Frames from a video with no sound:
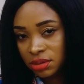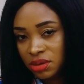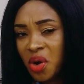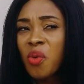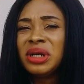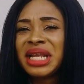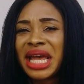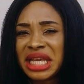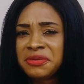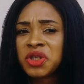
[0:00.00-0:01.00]
No wonder he
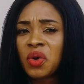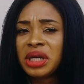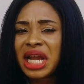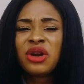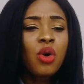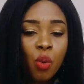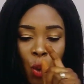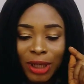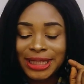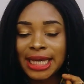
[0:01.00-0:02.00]
keeps calling her. No
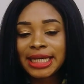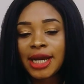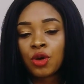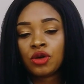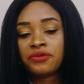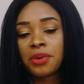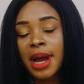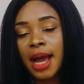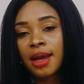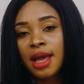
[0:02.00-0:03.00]
wonder he can't put off from
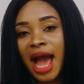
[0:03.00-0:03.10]
her.